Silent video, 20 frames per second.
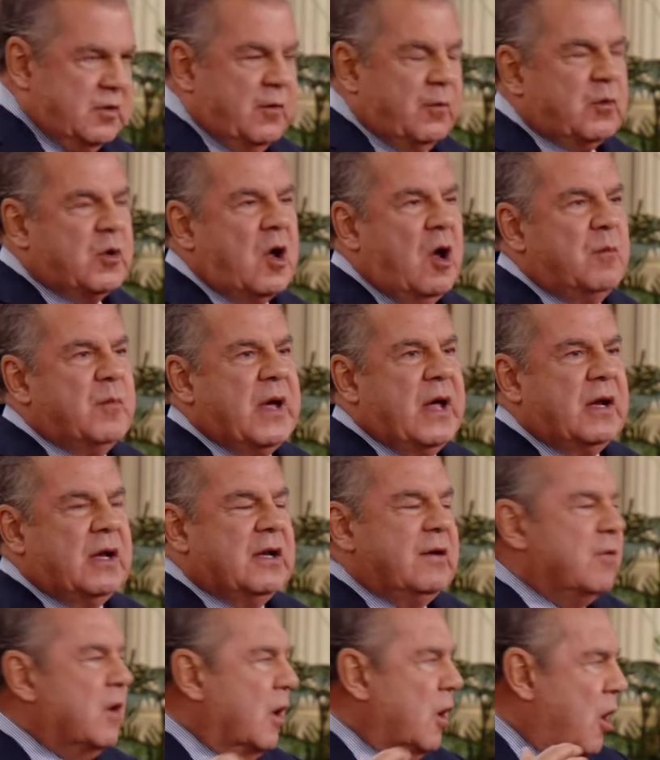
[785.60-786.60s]
If you're talking about
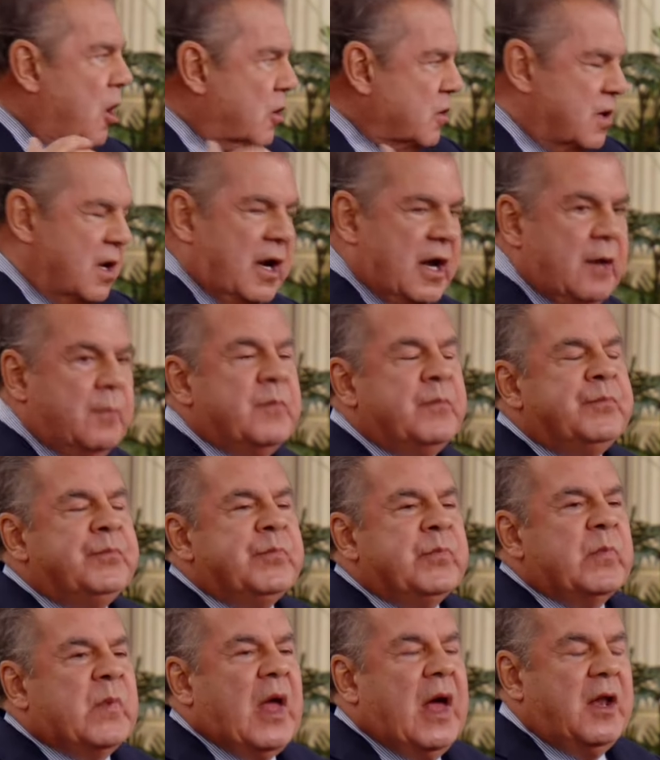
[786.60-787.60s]
living a long time,
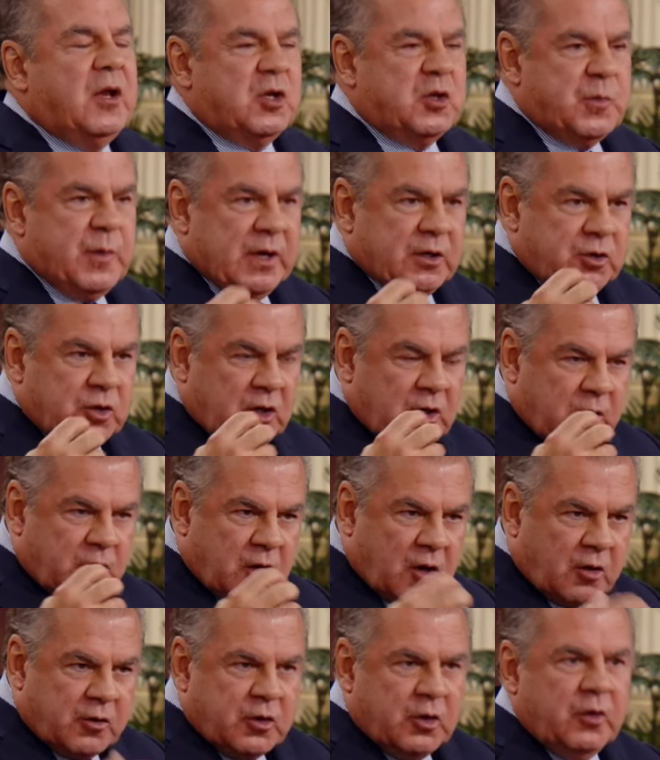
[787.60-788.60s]
I'd expect you to
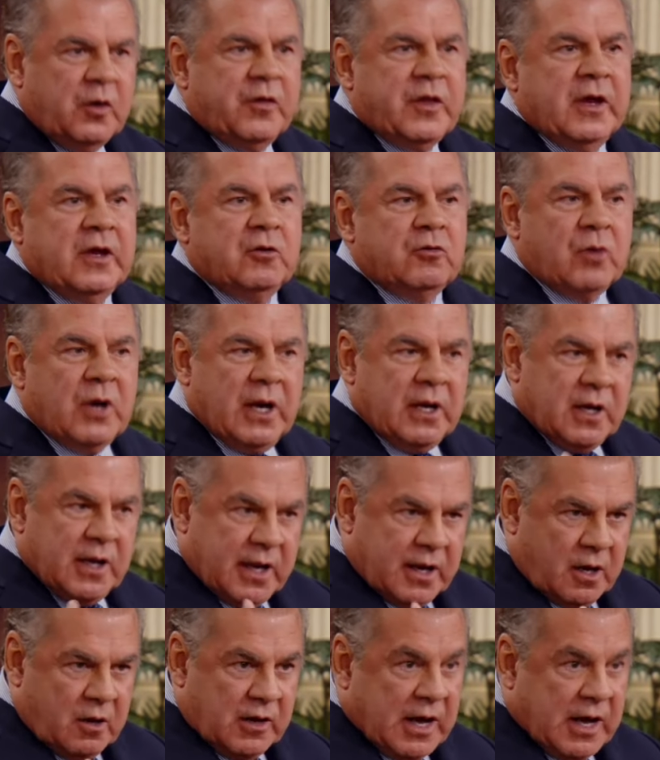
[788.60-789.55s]
start doing things right now.